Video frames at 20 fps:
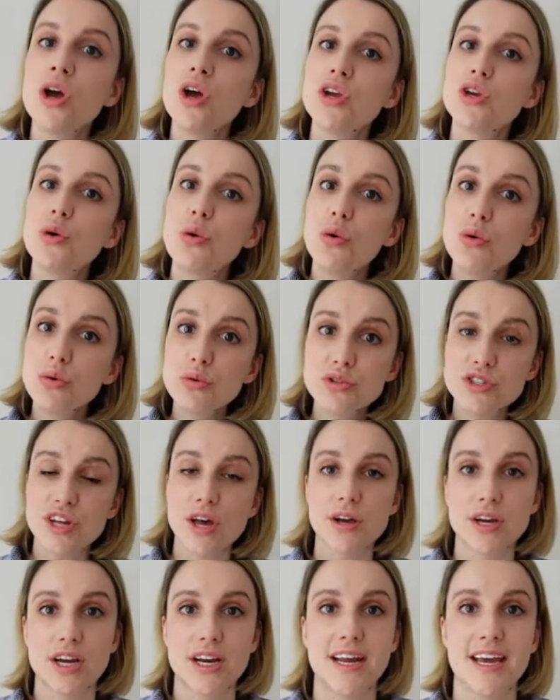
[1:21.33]
You're
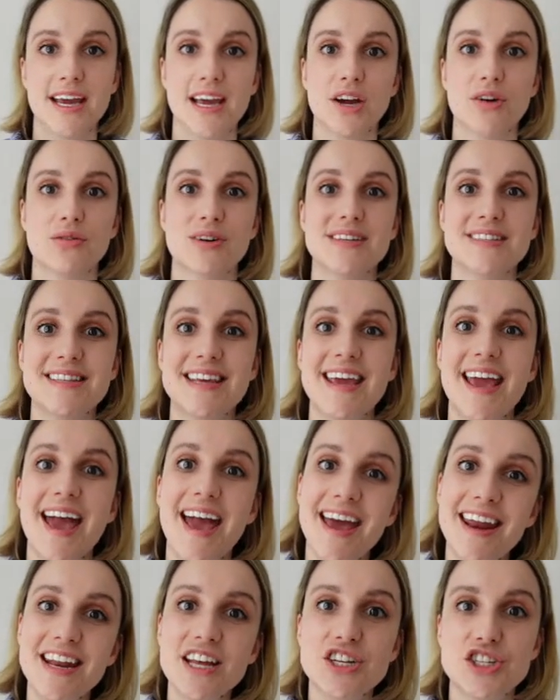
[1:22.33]
also going to increase the
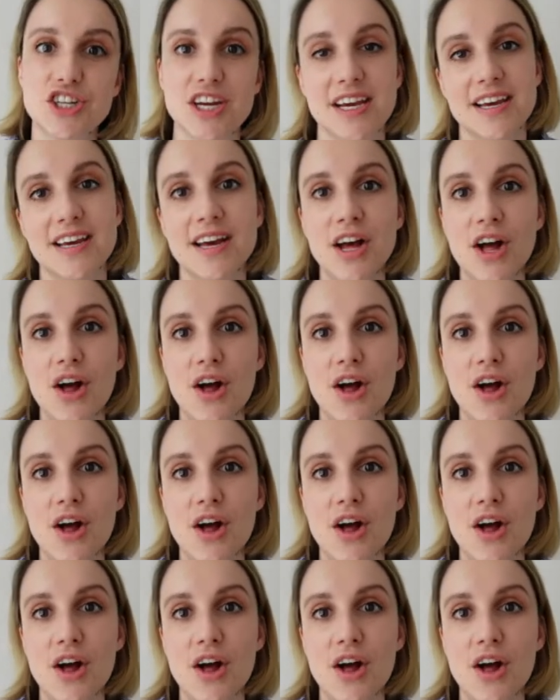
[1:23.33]
energy